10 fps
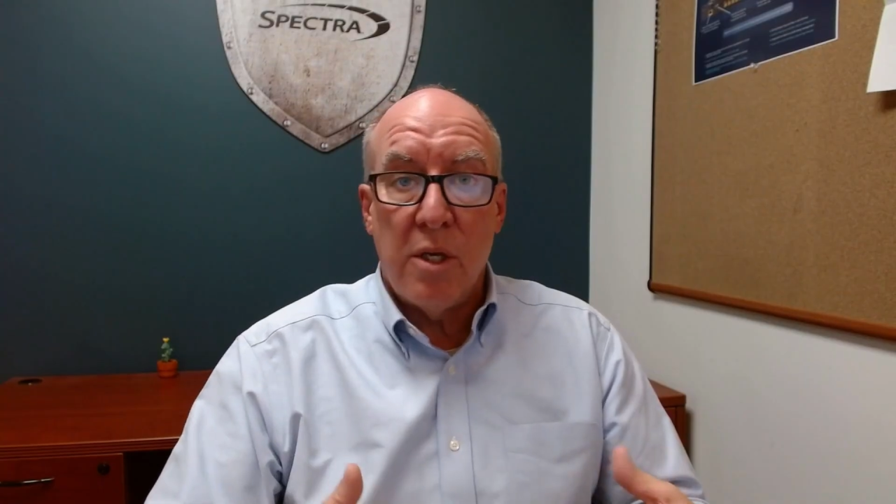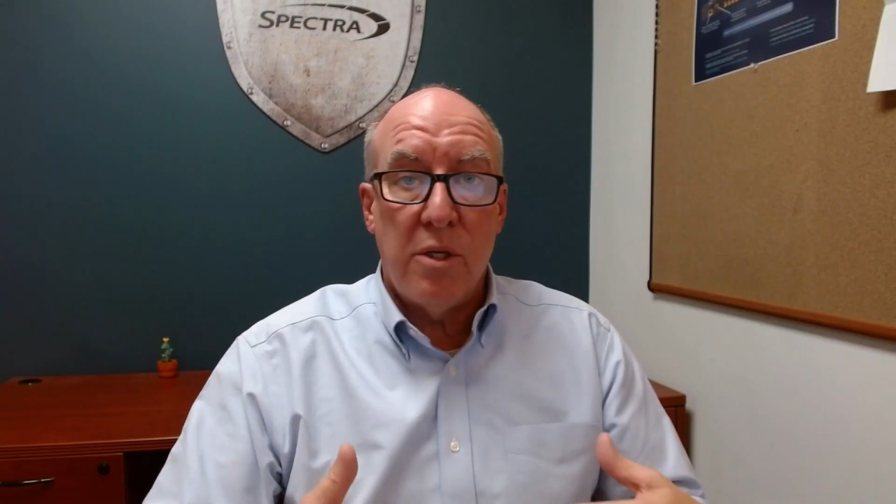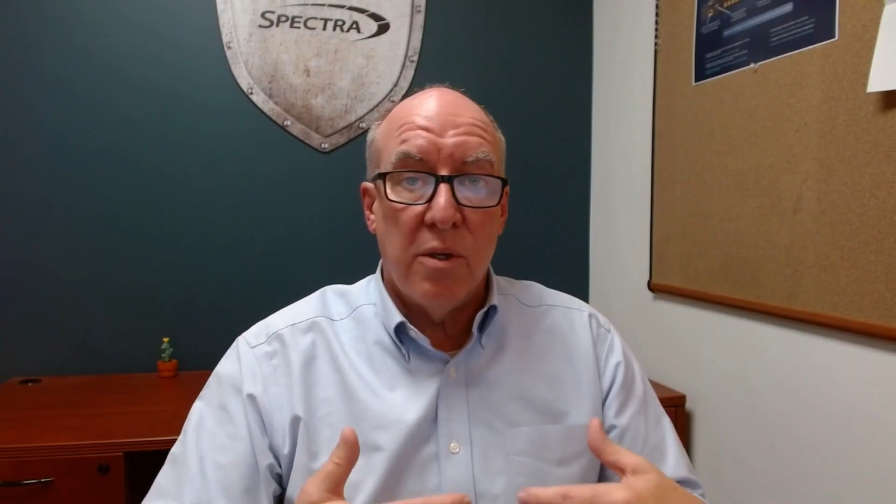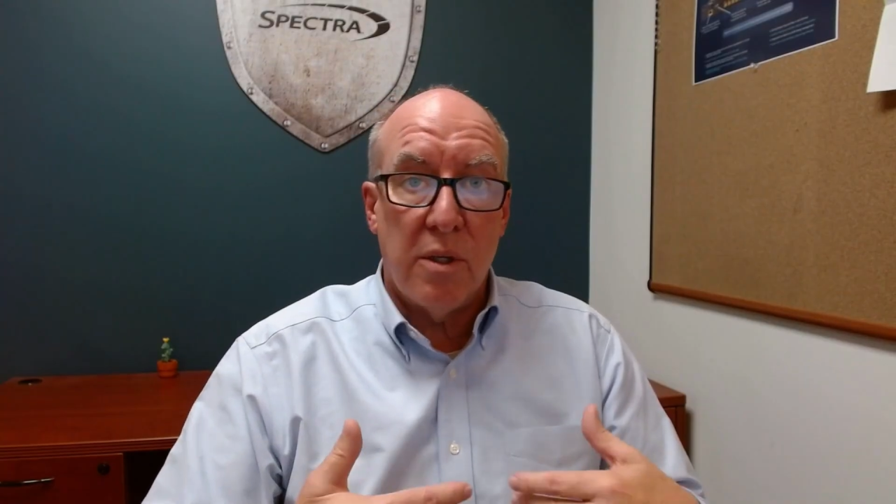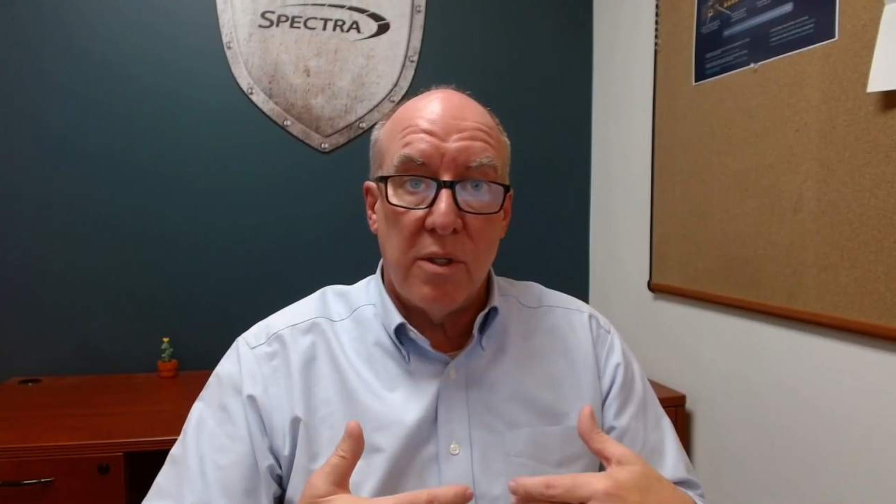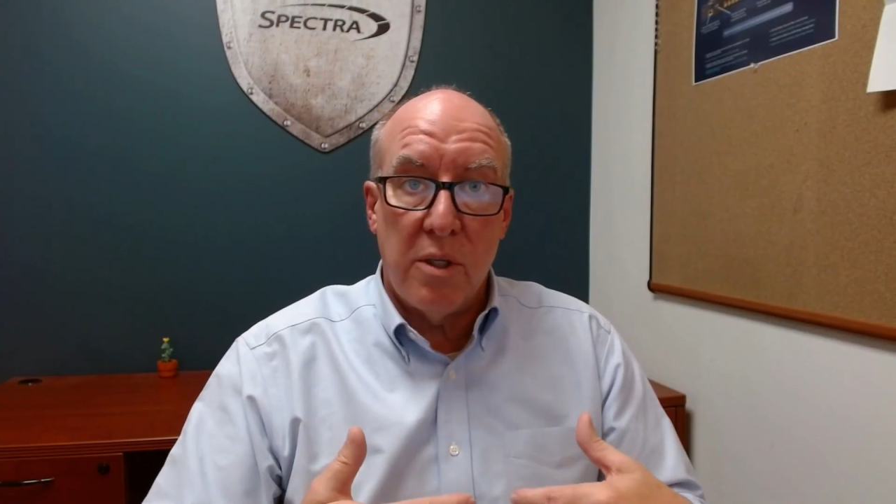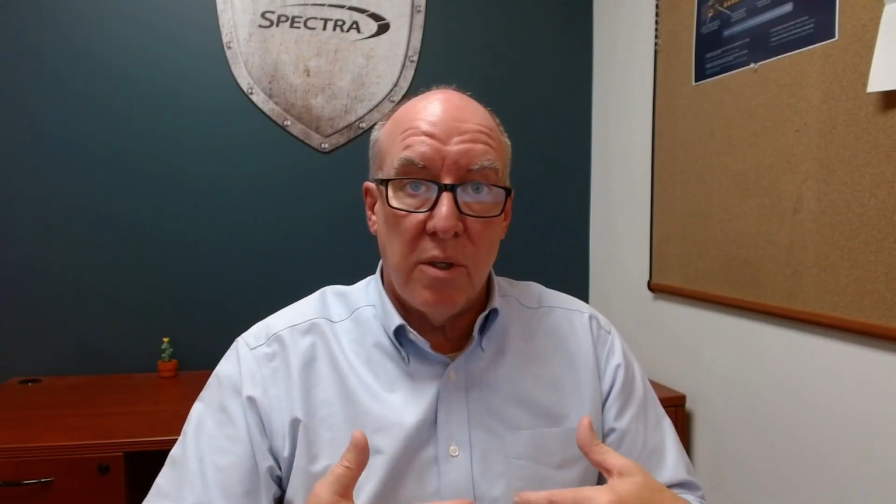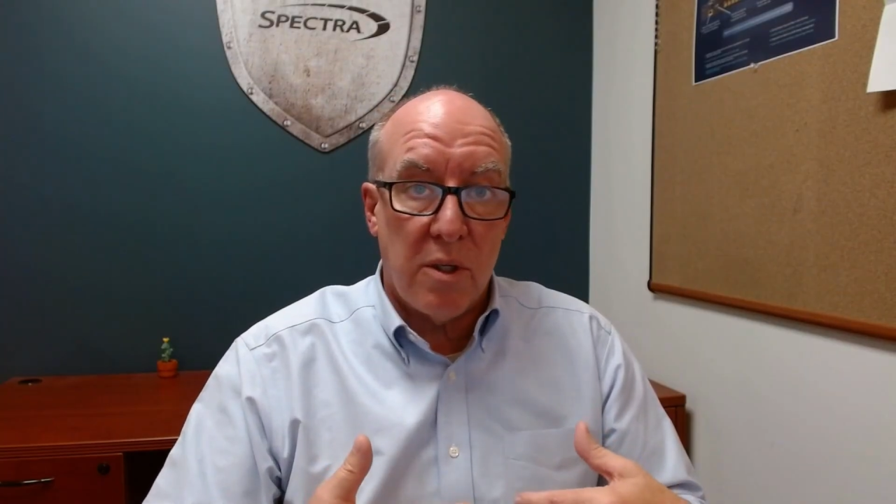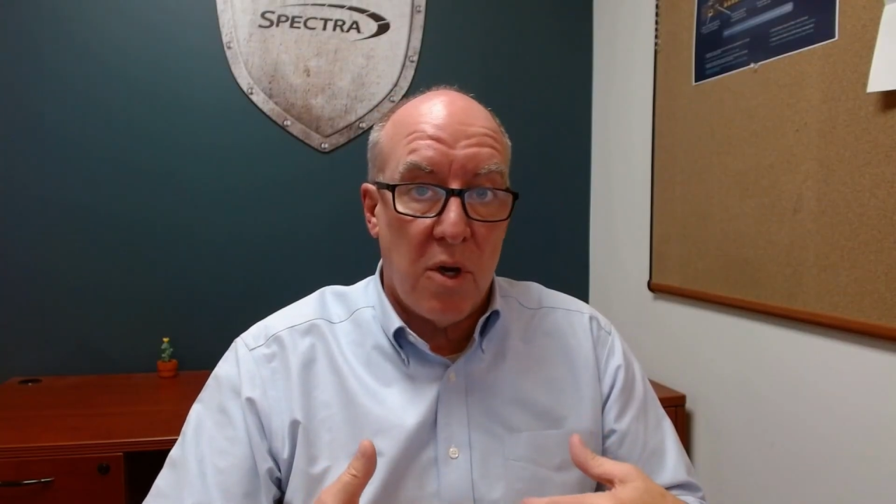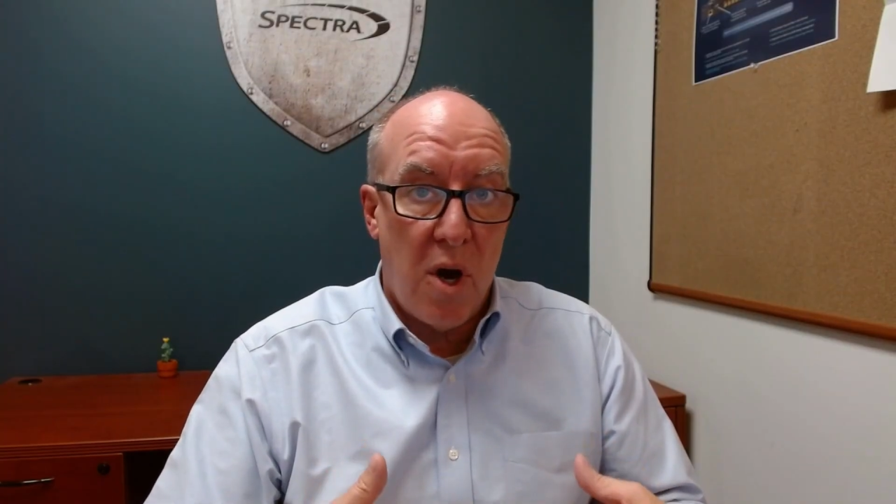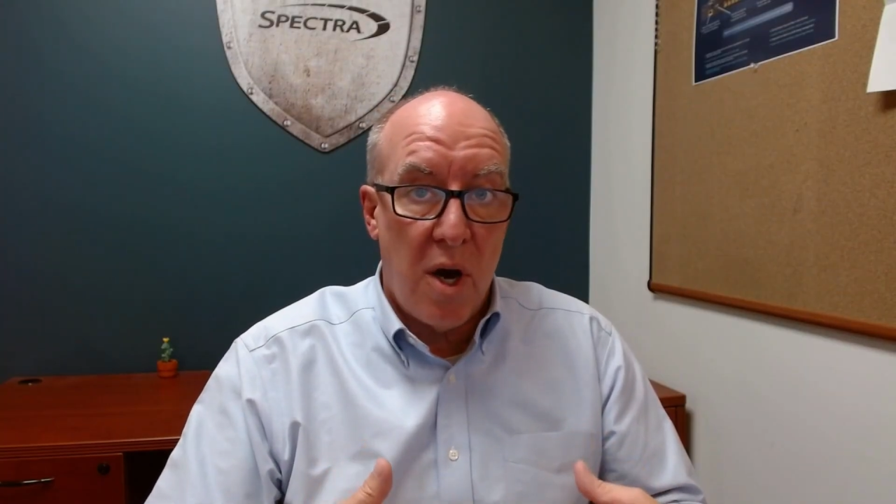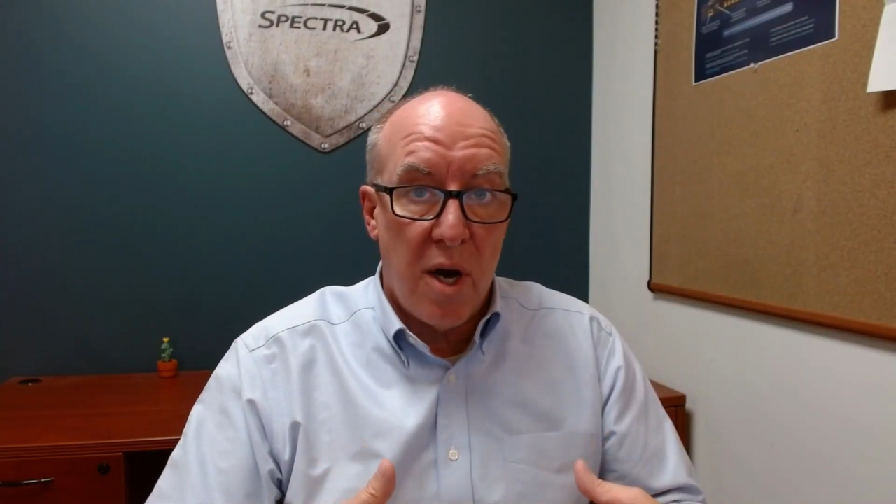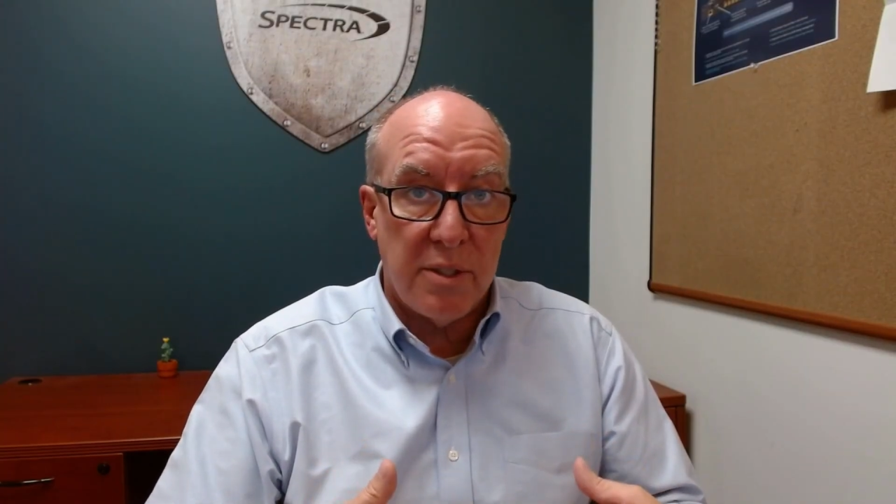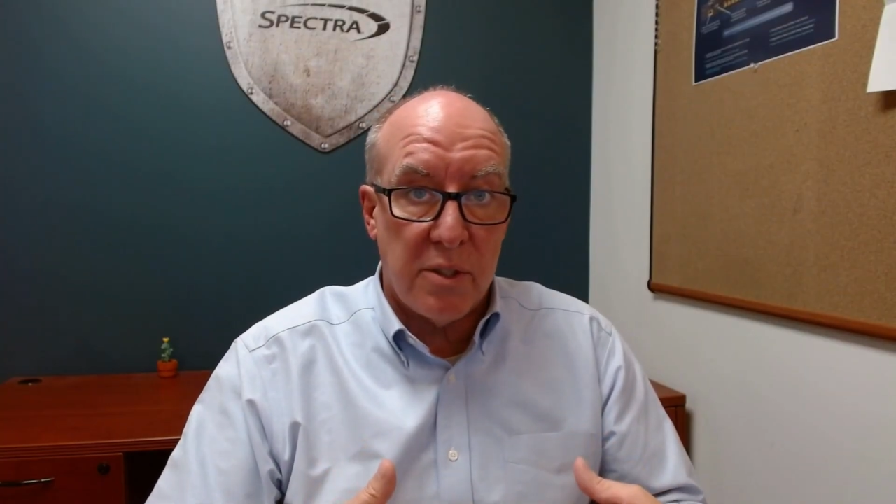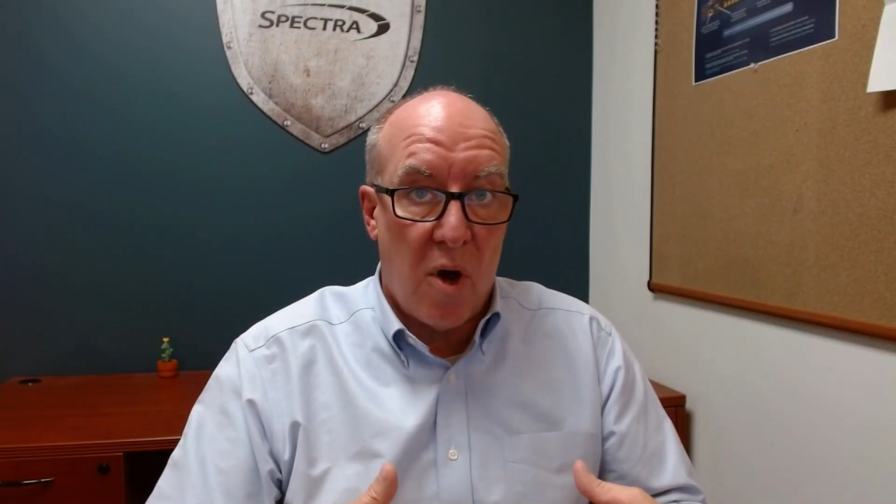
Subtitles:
your costs,